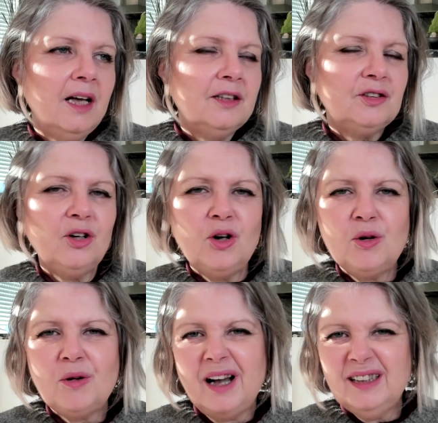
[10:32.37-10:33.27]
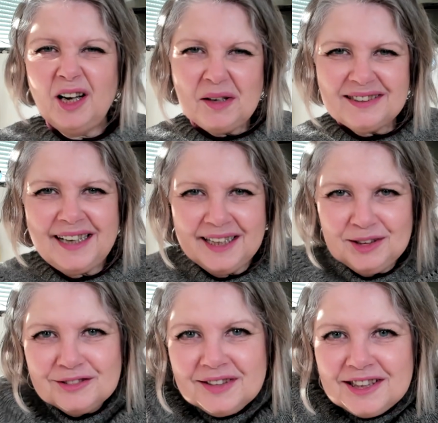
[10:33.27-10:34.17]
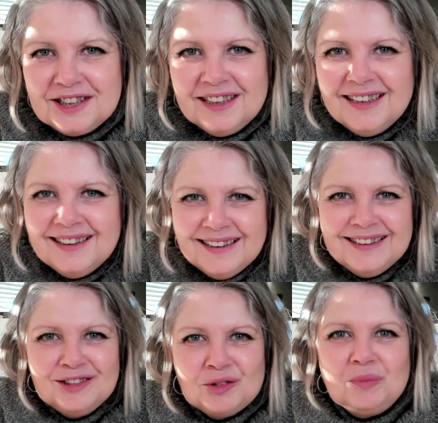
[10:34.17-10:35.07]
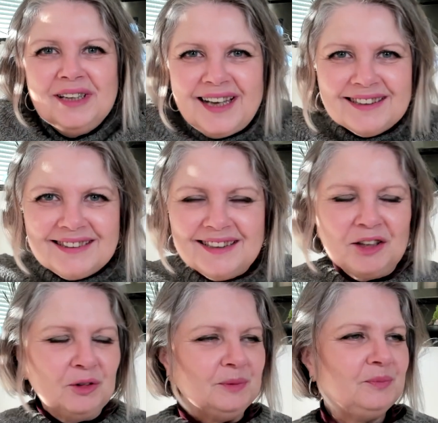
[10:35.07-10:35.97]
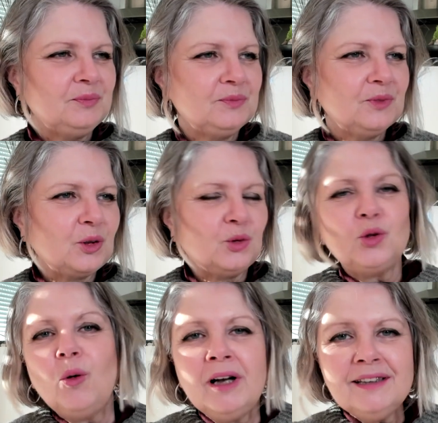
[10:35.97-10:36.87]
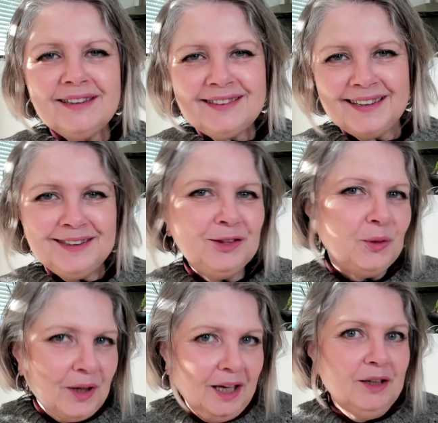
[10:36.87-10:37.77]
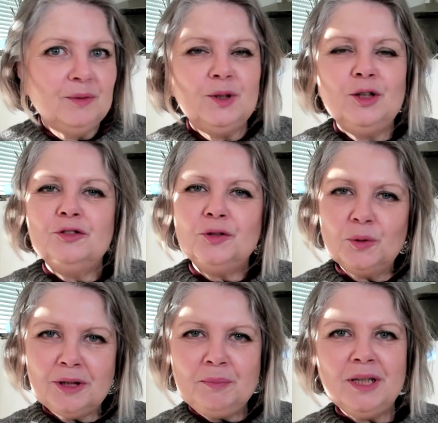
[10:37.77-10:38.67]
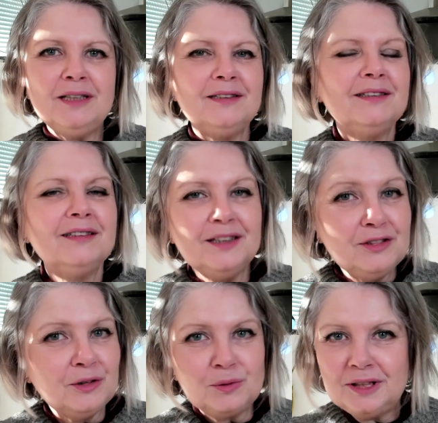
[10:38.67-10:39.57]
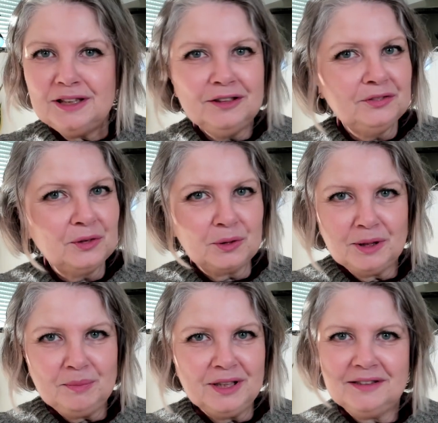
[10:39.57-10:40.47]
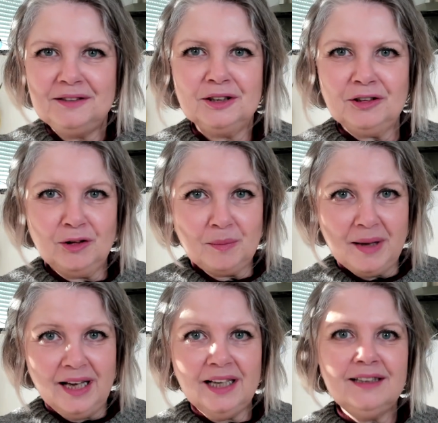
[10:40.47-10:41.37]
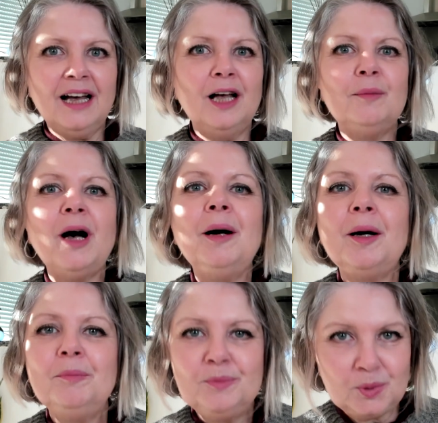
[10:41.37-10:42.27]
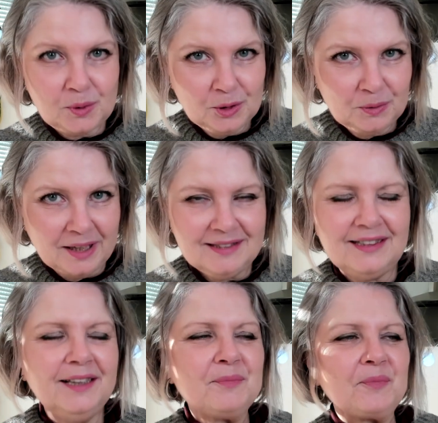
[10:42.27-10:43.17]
So, and I was kind of itching to be casting on. So I decided, okay, 4 repeats is already 4 repeats that are made, and I'm progressing.